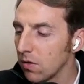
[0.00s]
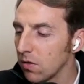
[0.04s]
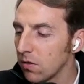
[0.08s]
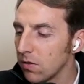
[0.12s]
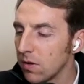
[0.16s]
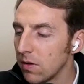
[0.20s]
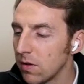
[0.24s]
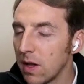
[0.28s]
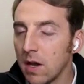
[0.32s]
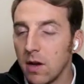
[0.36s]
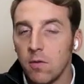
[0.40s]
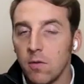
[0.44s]

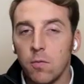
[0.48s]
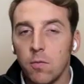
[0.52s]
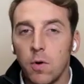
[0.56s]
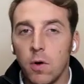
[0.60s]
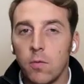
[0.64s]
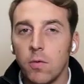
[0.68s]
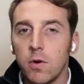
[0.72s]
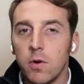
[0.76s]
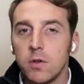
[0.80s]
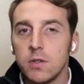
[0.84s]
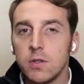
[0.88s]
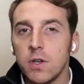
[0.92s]
Then
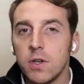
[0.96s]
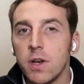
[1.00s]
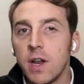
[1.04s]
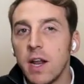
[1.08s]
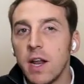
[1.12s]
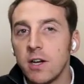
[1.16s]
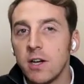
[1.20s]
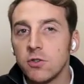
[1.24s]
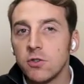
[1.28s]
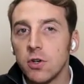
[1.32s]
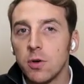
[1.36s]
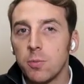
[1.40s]
what was a
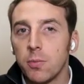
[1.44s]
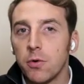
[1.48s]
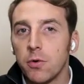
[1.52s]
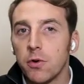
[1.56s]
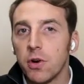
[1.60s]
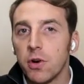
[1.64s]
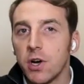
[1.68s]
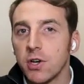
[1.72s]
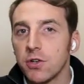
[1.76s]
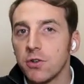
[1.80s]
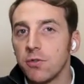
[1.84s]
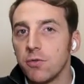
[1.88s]
natural
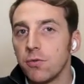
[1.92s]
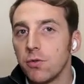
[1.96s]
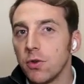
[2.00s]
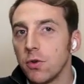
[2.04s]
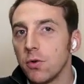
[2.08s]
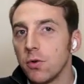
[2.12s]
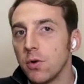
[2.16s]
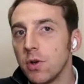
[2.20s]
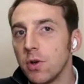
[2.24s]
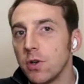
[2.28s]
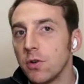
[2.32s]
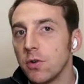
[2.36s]
progression for
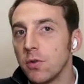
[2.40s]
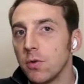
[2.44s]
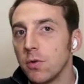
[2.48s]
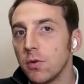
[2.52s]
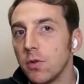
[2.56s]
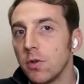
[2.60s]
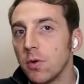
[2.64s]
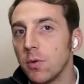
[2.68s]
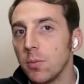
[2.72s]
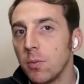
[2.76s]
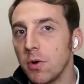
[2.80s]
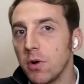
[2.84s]
you
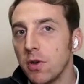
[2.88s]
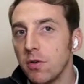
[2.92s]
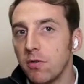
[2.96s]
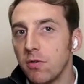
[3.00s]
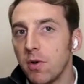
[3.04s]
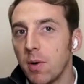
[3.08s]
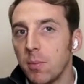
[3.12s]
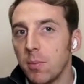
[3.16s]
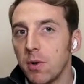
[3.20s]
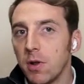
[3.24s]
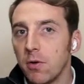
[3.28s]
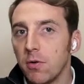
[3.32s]
into the
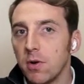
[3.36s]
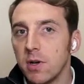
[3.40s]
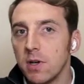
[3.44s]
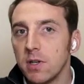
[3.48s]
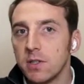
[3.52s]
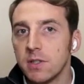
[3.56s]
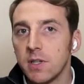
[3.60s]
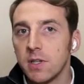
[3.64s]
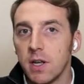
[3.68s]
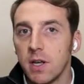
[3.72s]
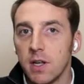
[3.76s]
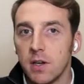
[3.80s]
multifamily real
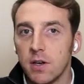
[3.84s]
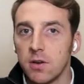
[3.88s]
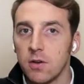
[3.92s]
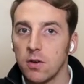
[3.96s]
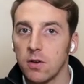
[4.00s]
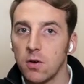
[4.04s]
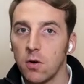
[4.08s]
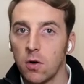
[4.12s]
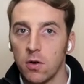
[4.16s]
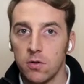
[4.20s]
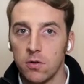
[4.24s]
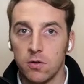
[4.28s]
estate?
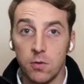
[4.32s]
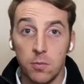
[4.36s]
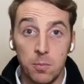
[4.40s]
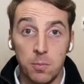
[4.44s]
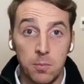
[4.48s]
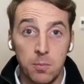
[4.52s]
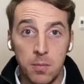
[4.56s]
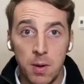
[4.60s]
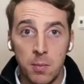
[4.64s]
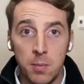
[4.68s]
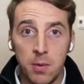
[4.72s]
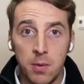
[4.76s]
Also,
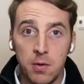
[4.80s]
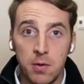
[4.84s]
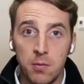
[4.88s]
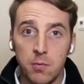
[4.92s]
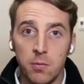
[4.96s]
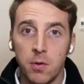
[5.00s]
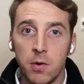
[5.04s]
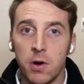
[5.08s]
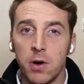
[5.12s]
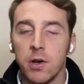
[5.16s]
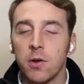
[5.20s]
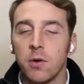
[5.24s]
maybe
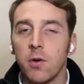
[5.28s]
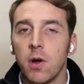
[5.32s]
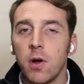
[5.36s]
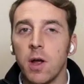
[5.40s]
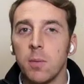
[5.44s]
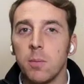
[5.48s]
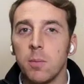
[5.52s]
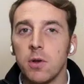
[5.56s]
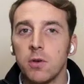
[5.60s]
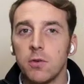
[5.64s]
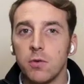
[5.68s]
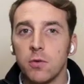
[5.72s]
where you were
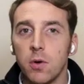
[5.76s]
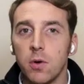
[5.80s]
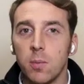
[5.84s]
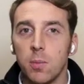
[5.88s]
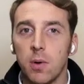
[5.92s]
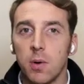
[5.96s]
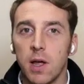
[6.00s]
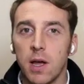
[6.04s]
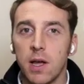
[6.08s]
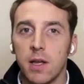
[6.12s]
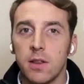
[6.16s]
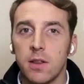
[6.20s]
able to
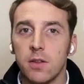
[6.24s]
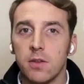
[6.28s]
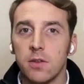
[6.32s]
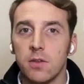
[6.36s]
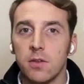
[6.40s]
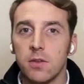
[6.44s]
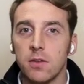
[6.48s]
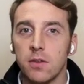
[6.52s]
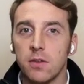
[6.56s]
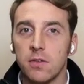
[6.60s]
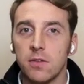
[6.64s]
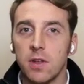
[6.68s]
apply
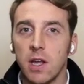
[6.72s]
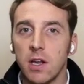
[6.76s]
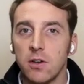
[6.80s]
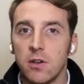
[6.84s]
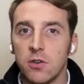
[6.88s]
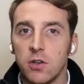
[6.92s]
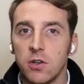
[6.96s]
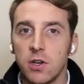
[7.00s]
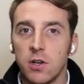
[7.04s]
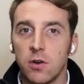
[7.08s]
the staging